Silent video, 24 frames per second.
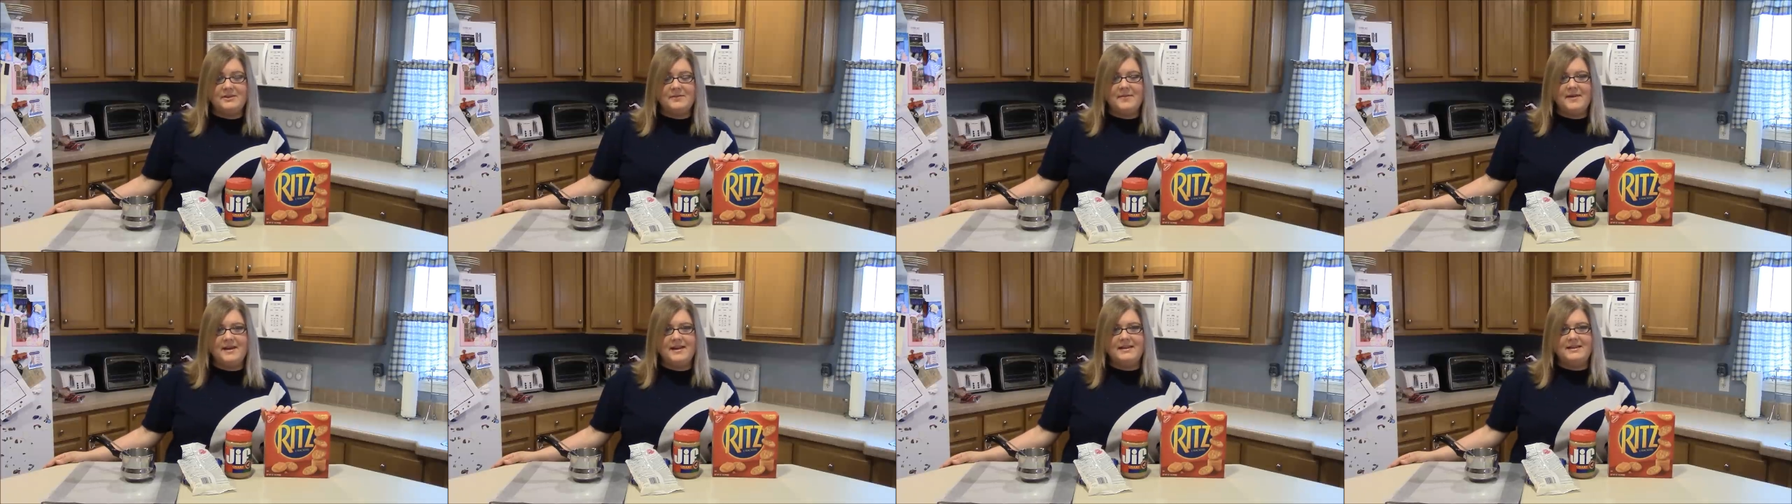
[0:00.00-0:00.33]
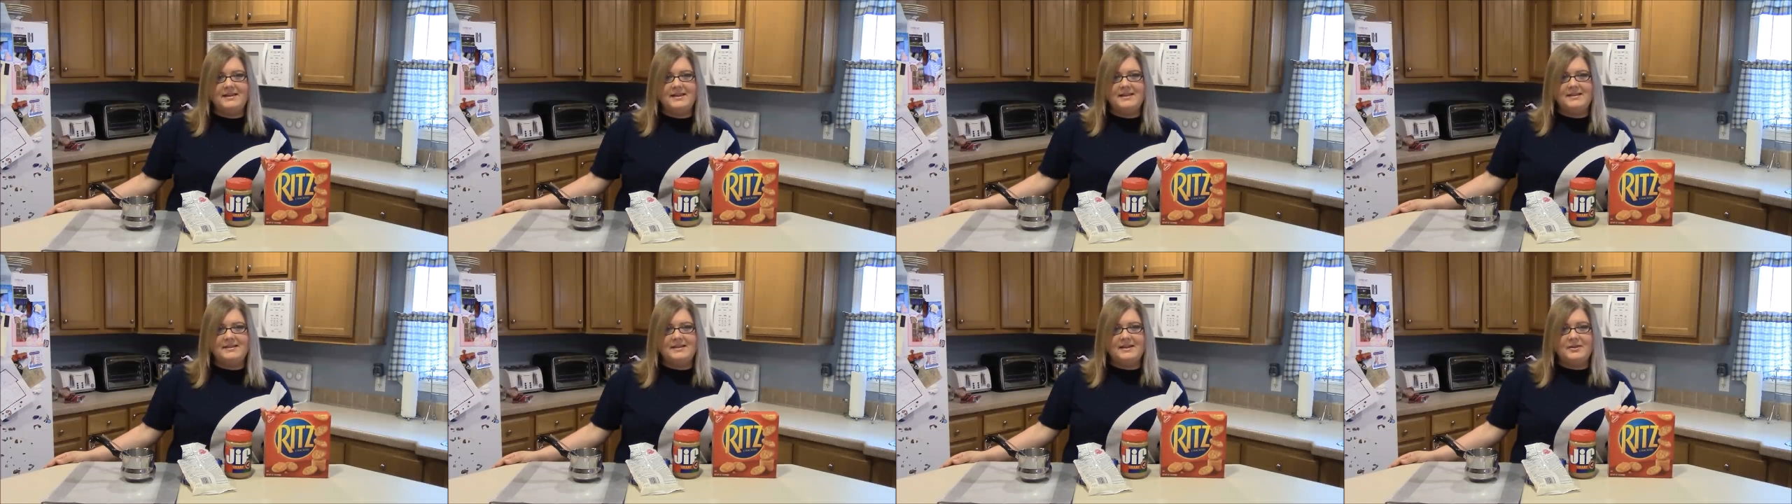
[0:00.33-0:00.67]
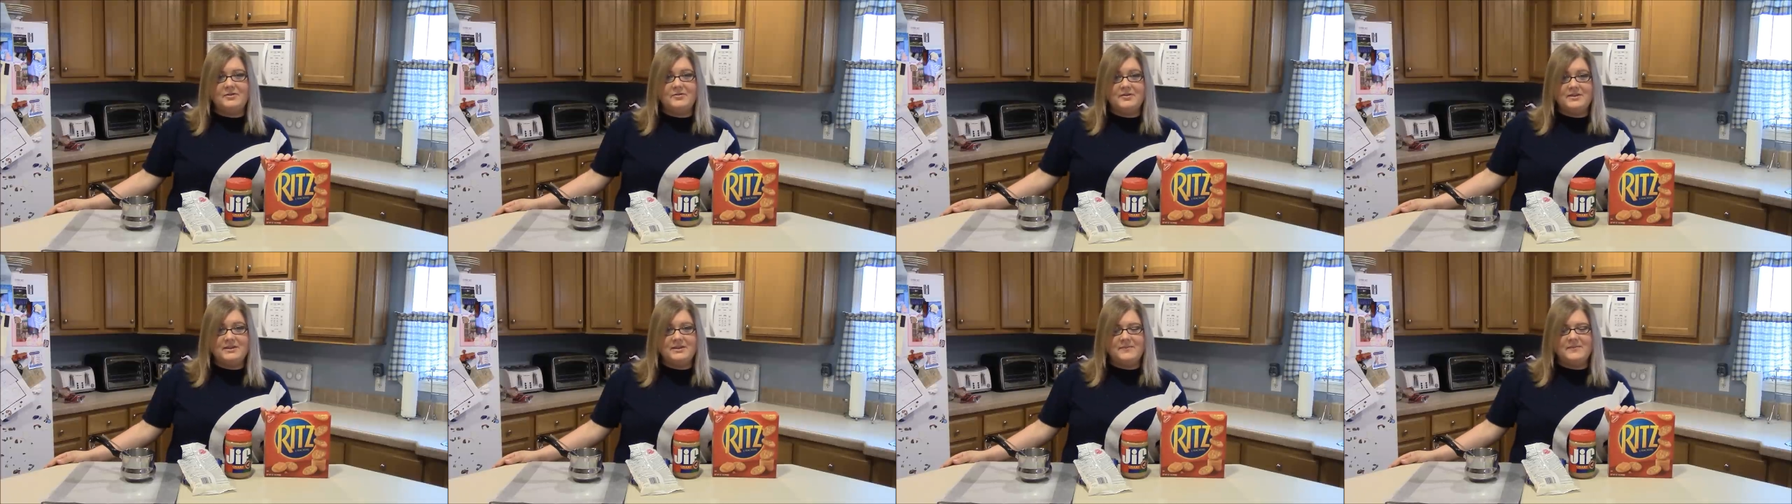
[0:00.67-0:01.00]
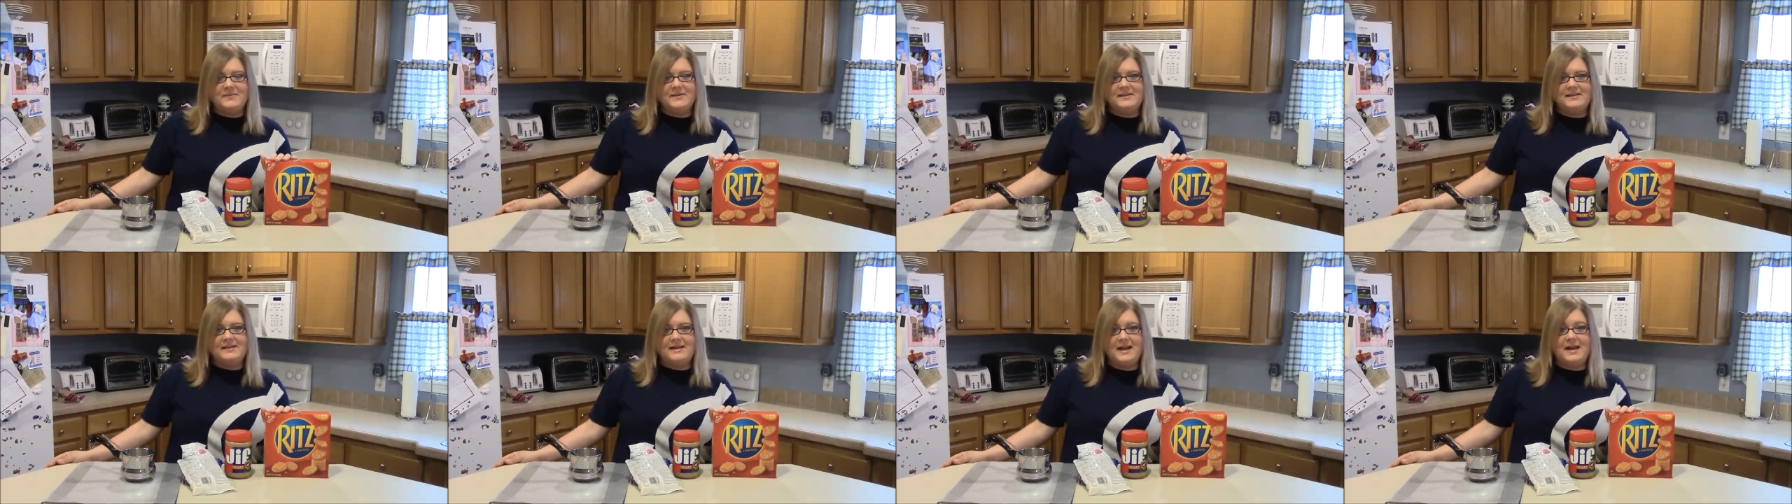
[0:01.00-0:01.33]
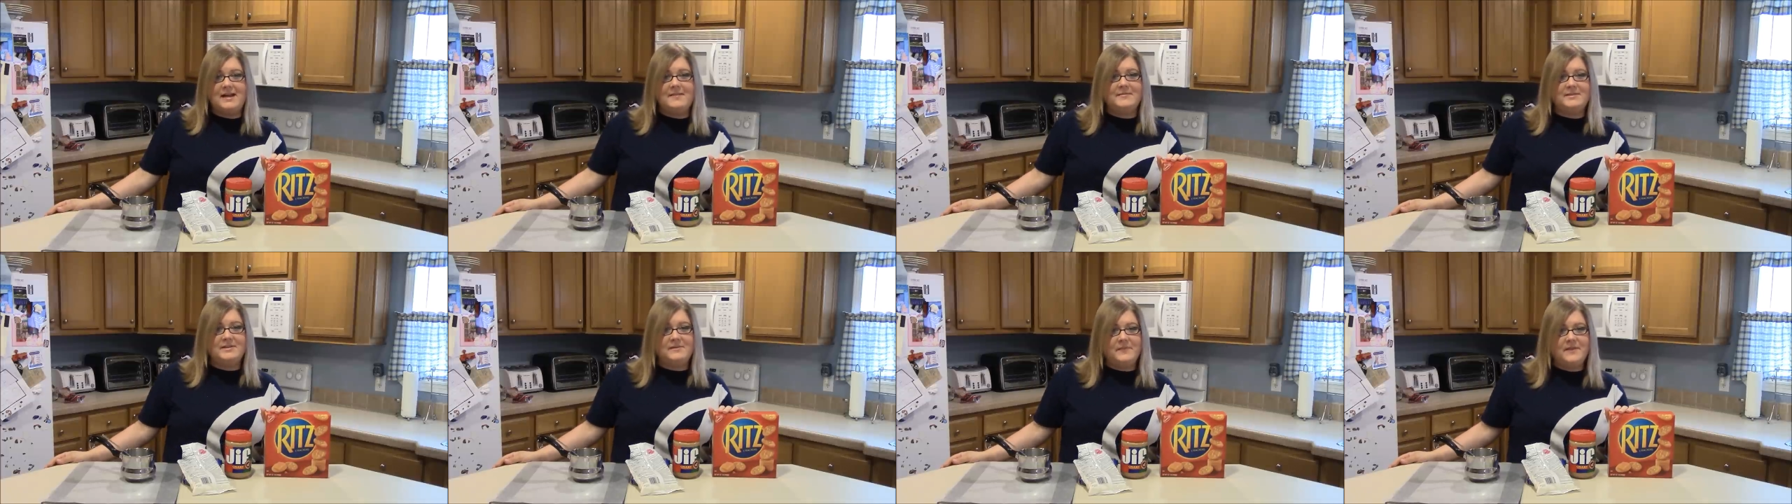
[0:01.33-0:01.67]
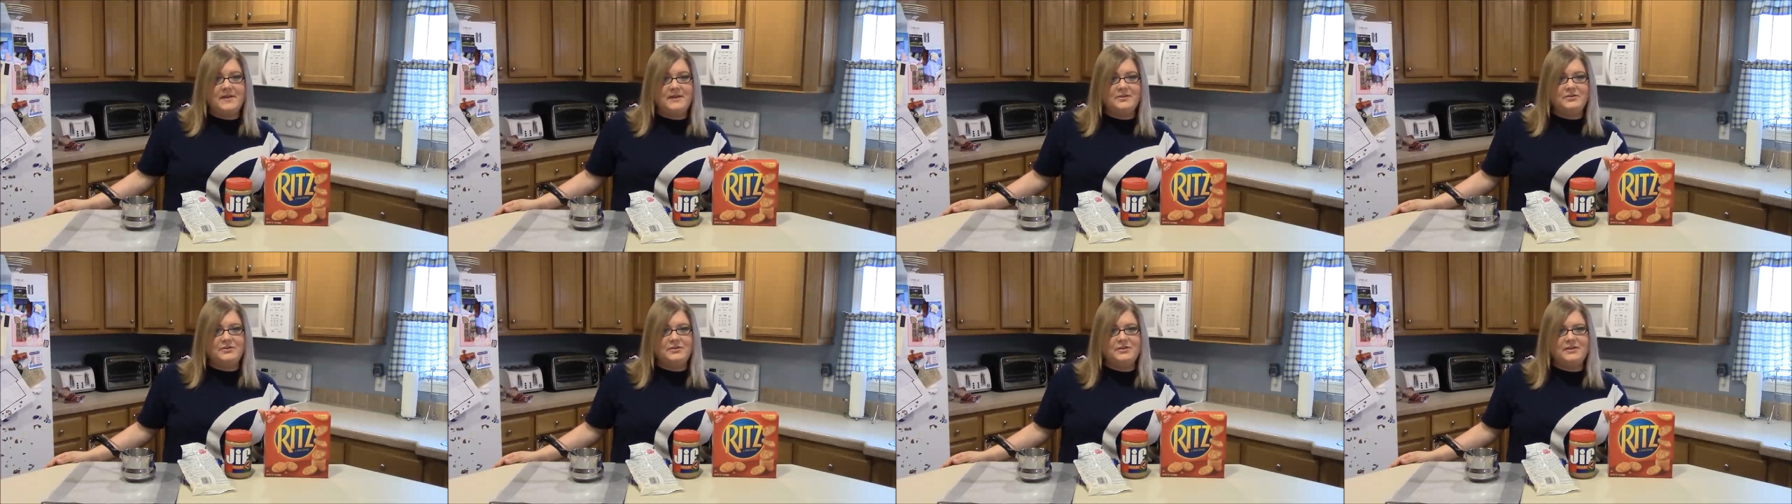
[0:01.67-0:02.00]
make these at Christmas time
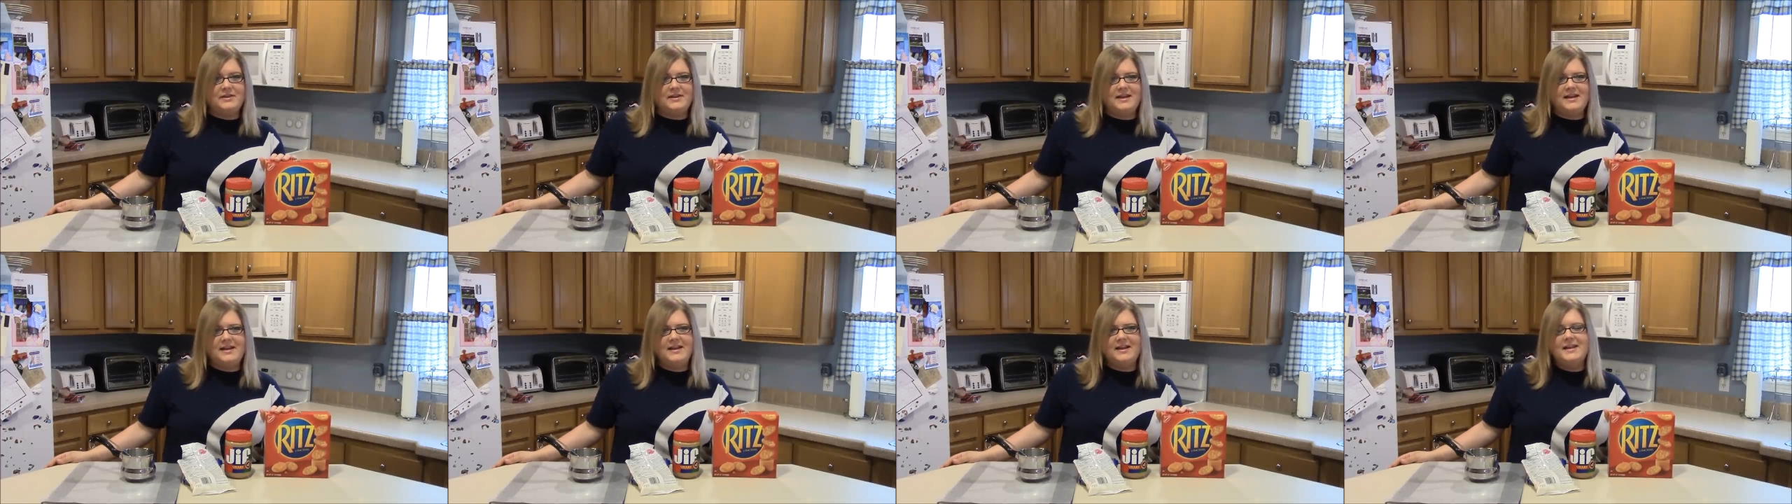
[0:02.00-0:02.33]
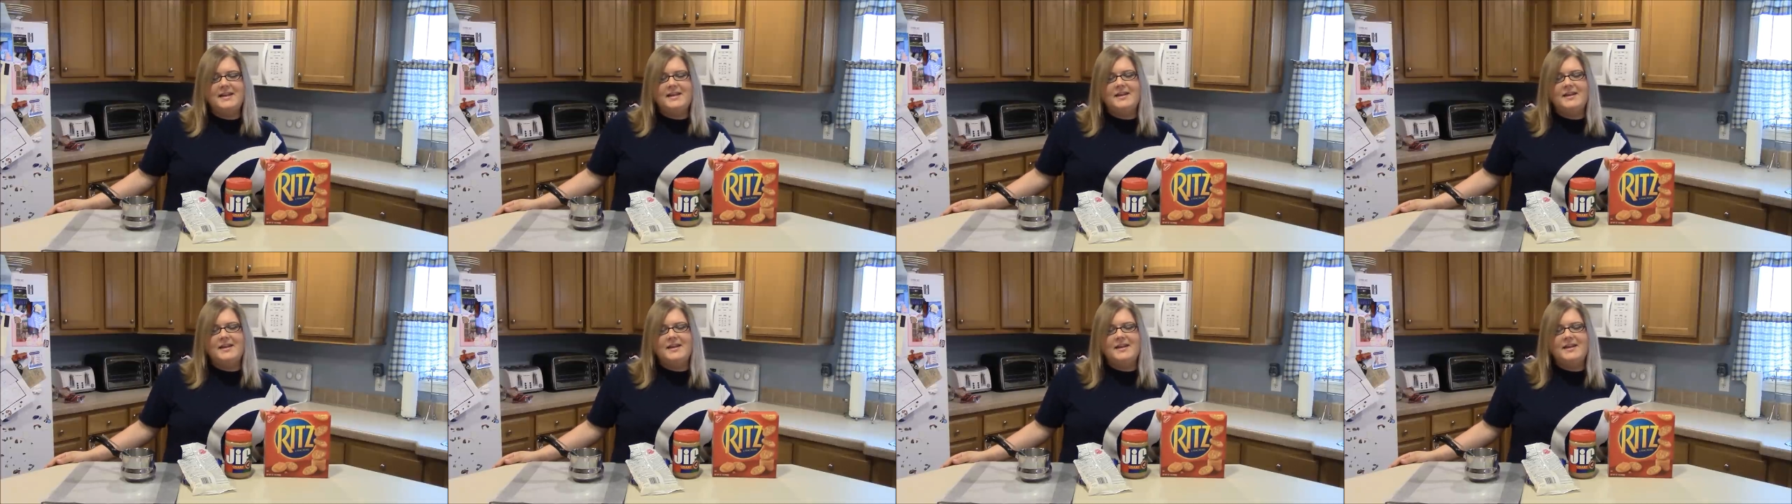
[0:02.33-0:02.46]
especially